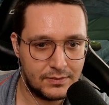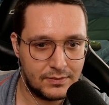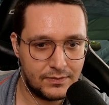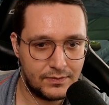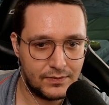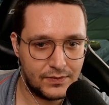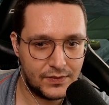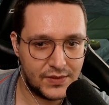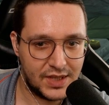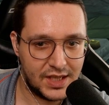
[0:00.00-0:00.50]

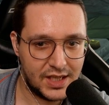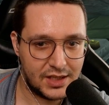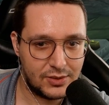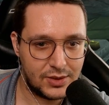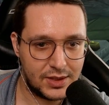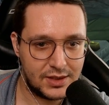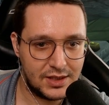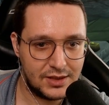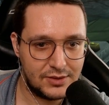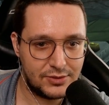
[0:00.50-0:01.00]
Now
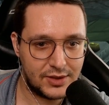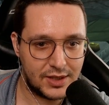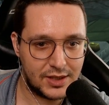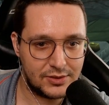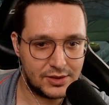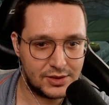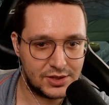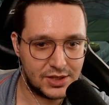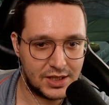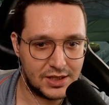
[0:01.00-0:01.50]
it did find
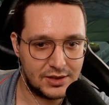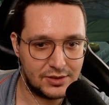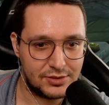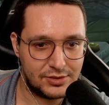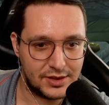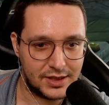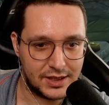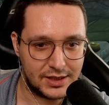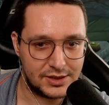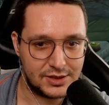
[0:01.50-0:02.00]
the sound
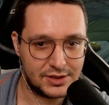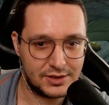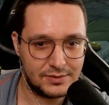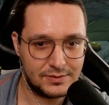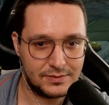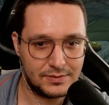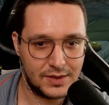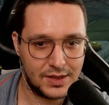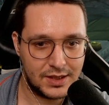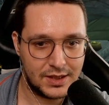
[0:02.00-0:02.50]
effects,
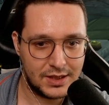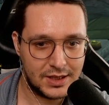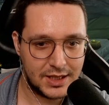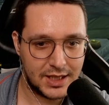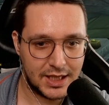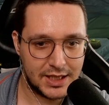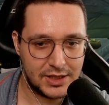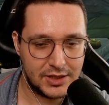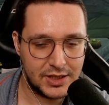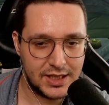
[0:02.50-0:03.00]

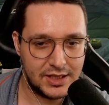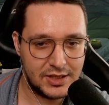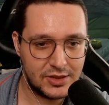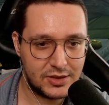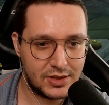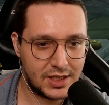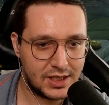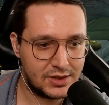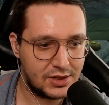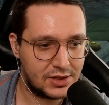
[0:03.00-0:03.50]
and here you
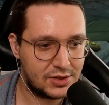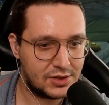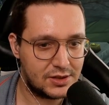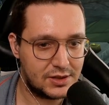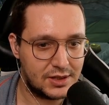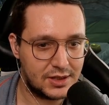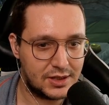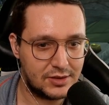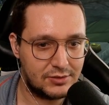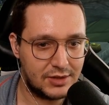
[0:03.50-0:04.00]
can just
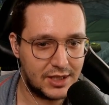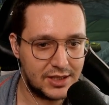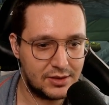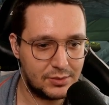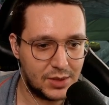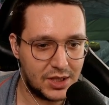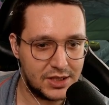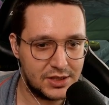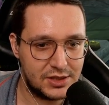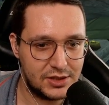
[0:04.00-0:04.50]

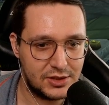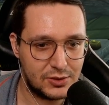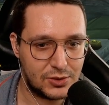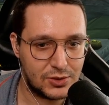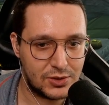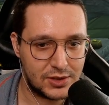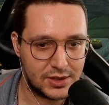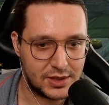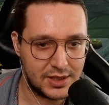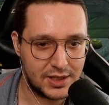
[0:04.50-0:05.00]
randomize the
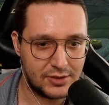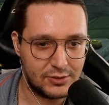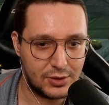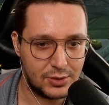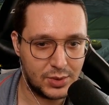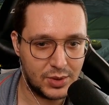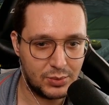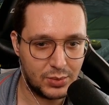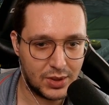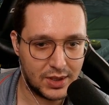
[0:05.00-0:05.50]
order that will
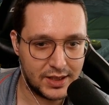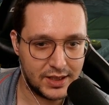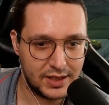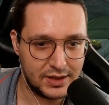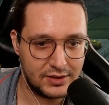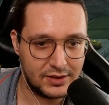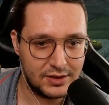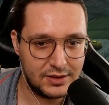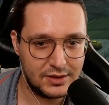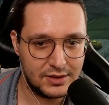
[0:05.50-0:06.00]
be
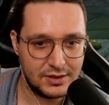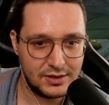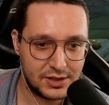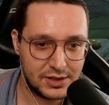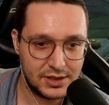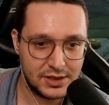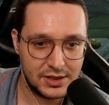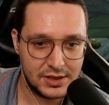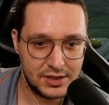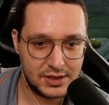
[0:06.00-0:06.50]
played.
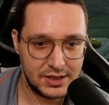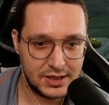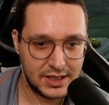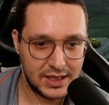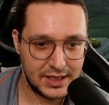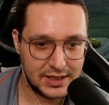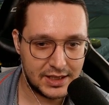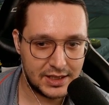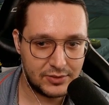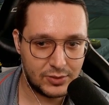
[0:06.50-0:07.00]

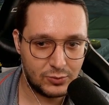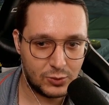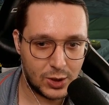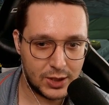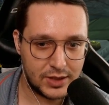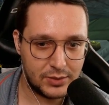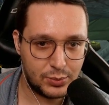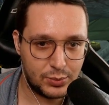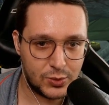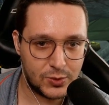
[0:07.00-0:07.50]
And then
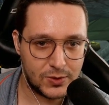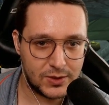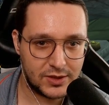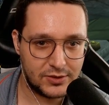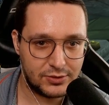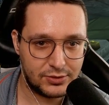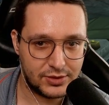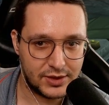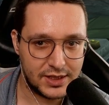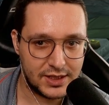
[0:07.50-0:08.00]
one important
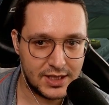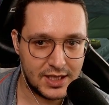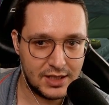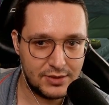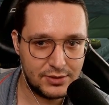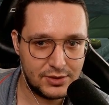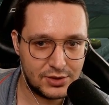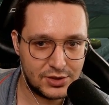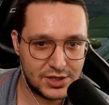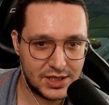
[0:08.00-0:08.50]
thing,
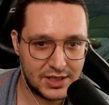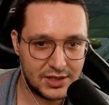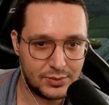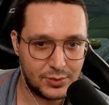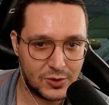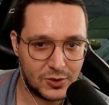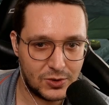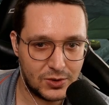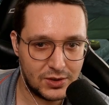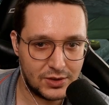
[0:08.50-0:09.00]
if you set up
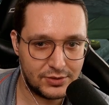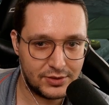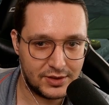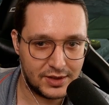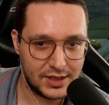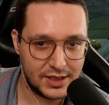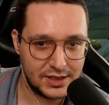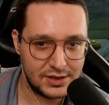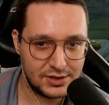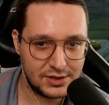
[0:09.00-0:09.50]
all of
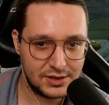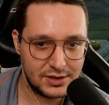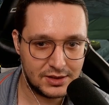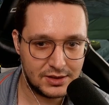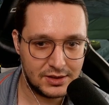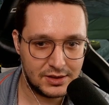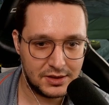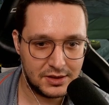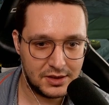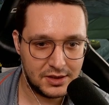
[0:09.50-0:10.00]
this,
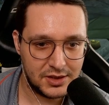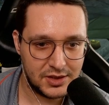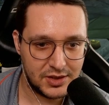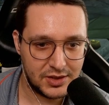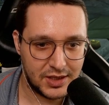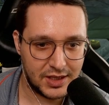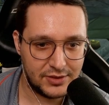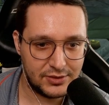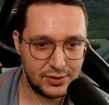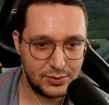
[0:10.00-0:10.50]
you have to